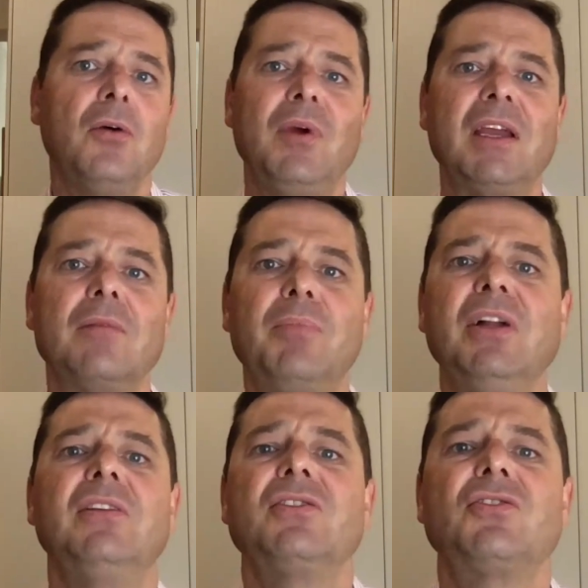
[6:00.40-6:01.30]
we can
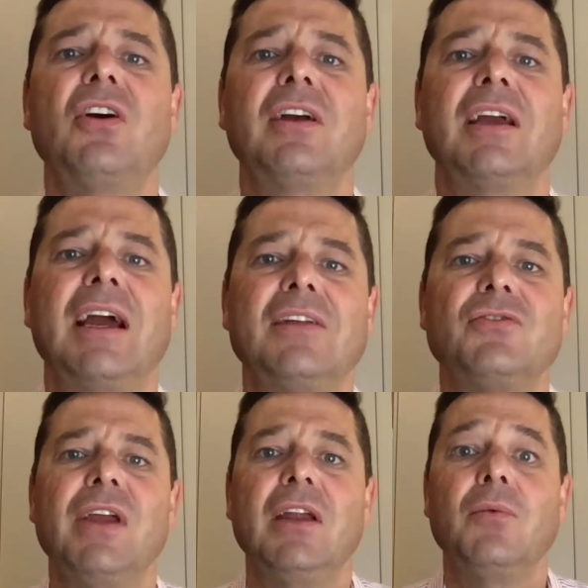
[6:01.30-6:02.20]
build a stronger
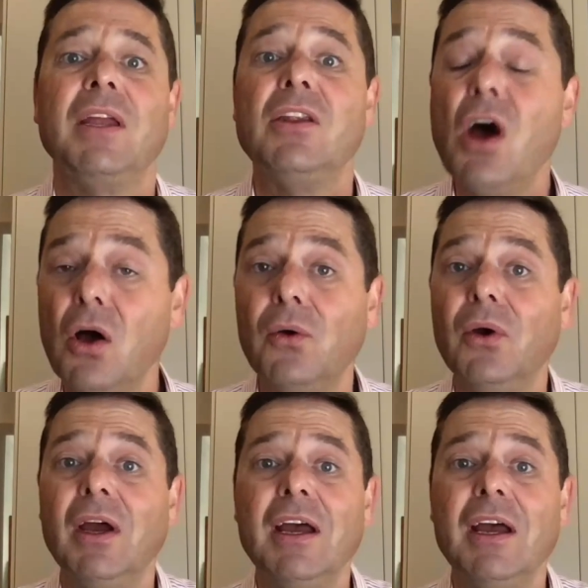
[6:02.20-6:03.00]
country. And we know